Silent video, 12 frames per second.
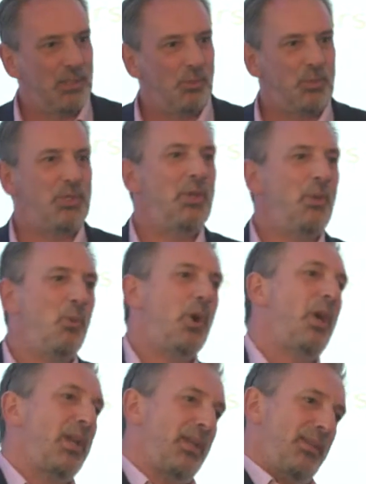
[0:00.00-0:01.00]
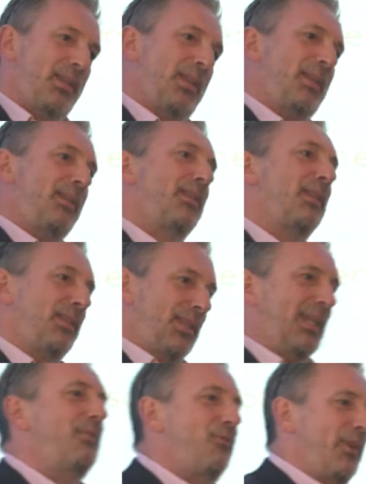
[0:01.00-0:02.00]
We're doing work at the
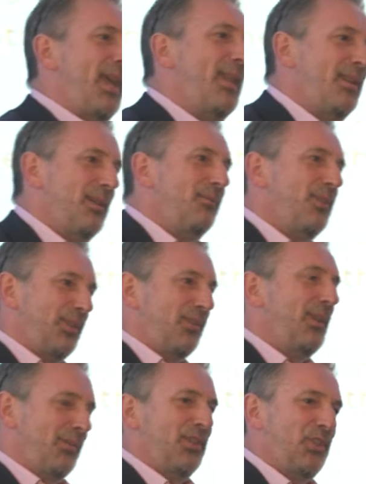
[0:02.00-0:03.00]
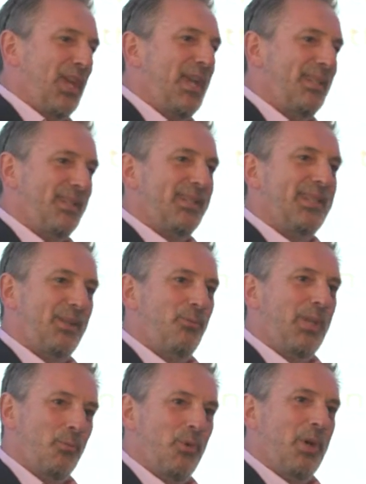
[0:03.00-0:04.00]
delivery end of the chain to see if we
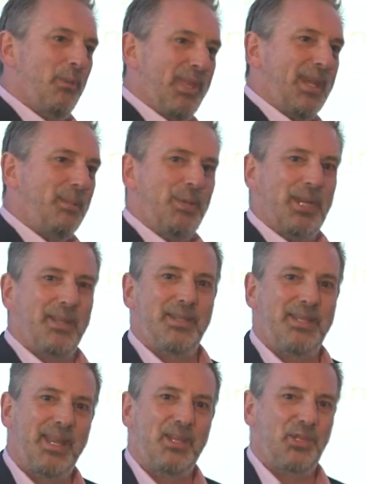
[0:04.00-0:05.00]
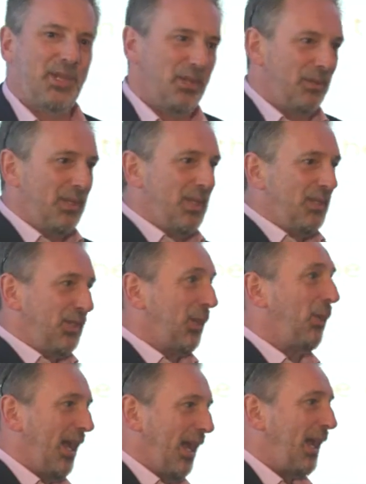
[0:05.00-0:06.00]
can work with anybody like DHL to
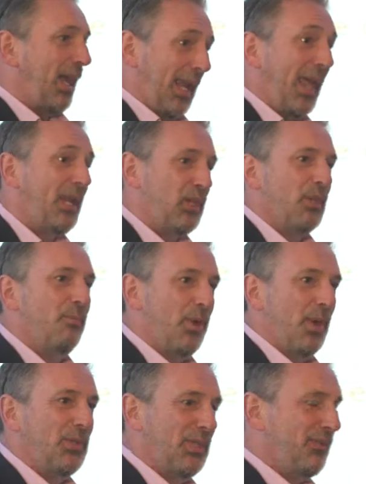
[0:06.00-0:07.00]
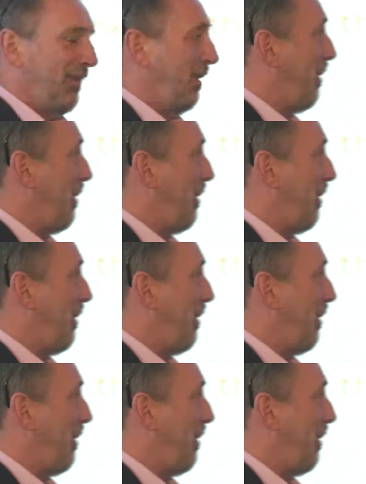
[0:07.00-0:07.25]
create a collection process for the